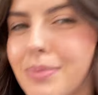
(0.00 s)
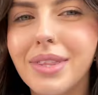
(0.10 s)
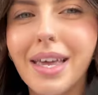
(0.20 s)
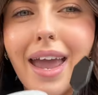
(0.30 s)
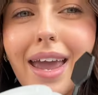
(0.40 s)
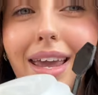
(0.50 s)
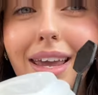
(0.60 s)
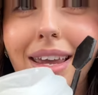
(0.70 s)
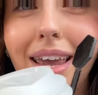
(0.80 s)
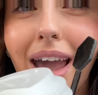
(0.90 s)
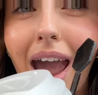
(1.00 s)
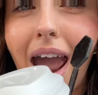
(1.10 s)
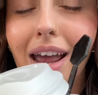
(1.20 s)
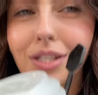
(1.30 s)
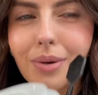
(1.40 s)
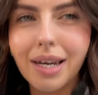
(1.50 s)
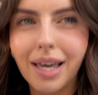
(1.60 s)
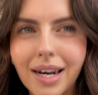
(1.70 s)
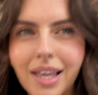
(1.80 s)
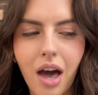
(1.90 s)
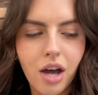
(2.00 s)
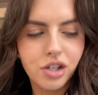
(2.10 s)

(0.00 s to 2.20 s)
But they do it in like a little hot